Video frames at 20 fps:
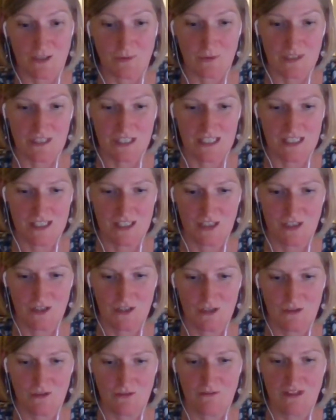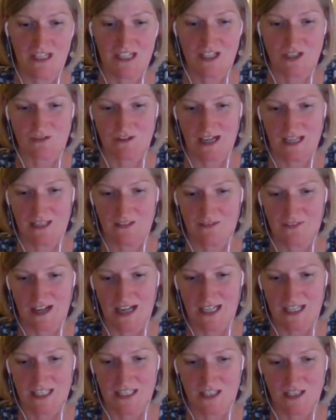So I just
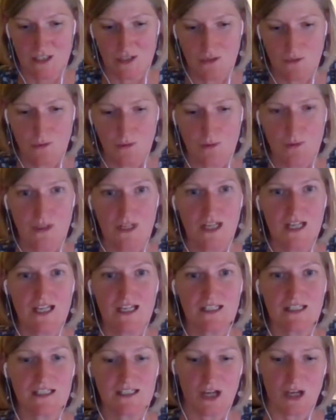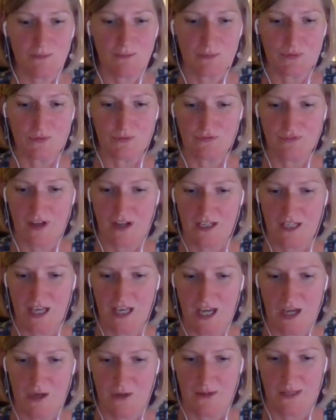kind of wanted to reiterate the
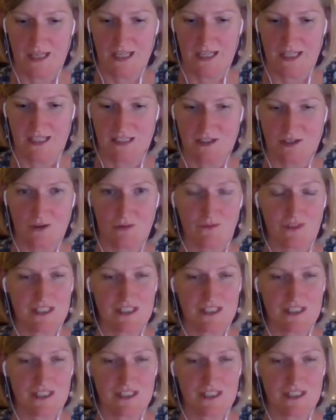fact that your